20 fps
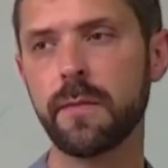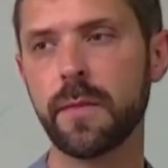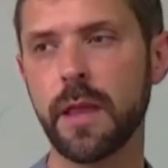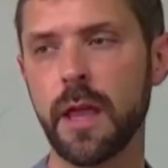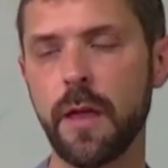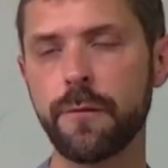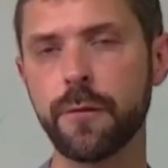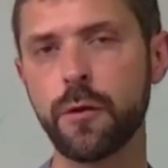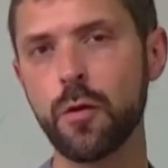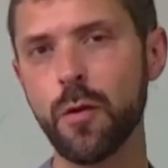
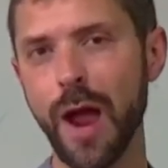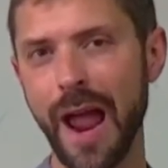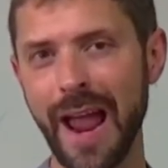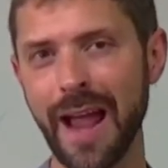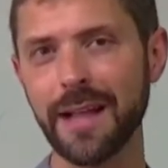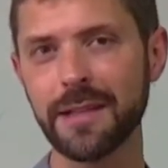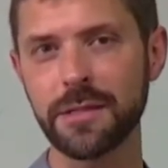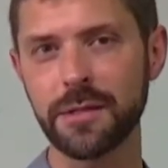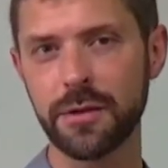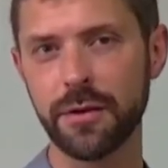If you
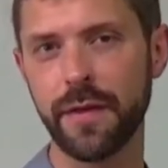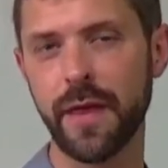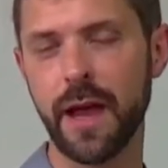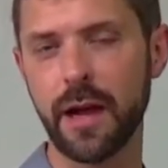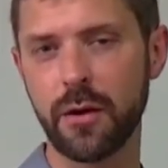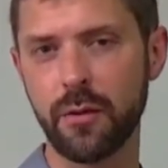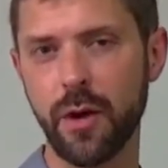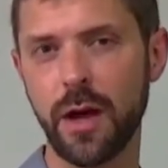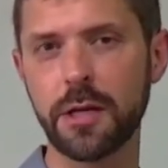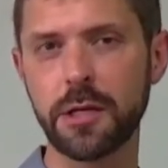answer that
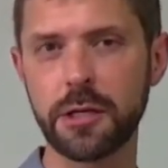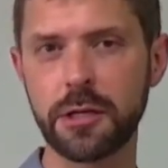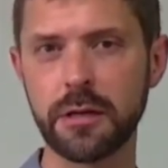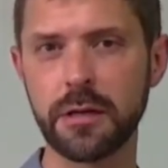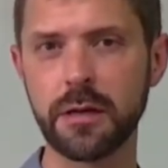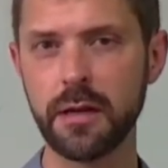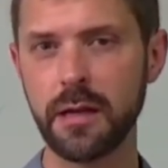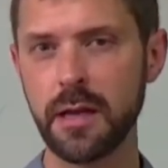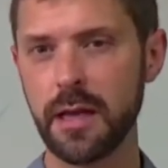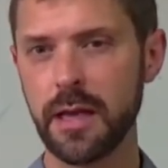question,
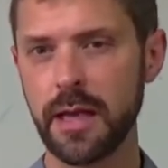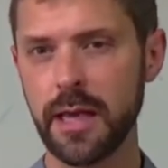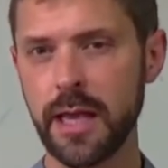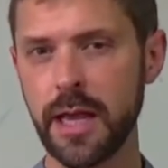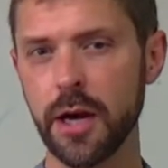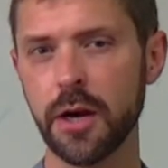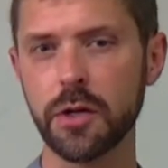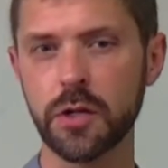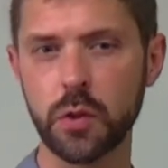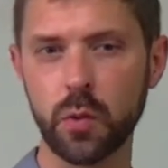
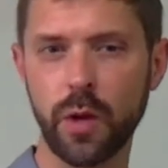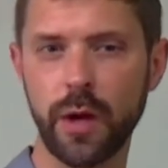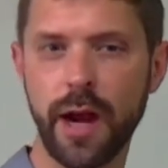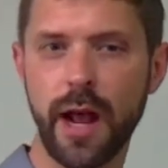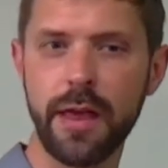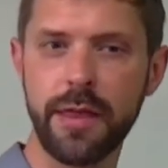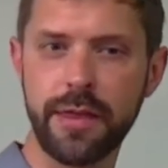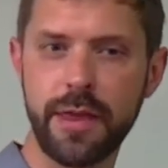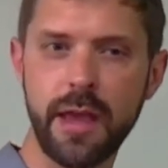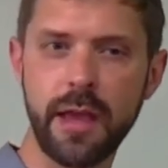here's what I
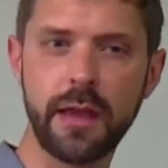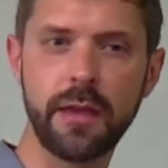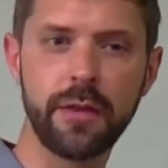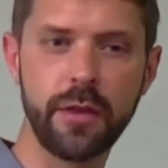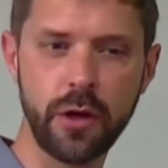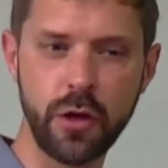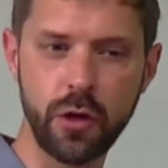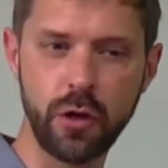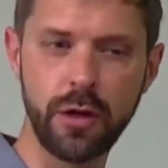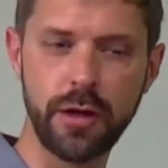think the
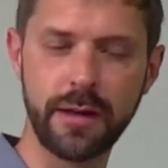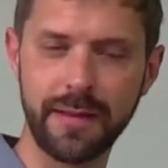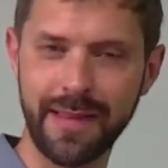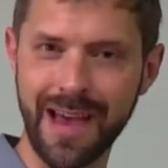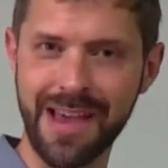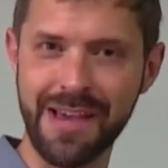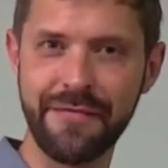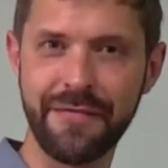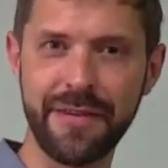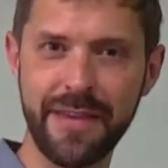good
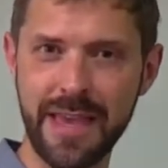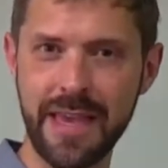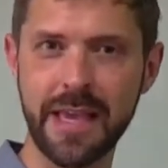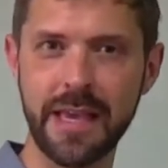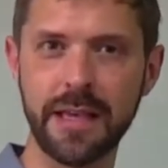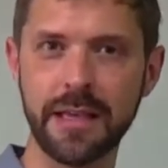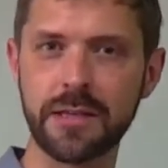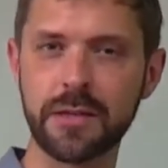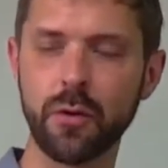life is,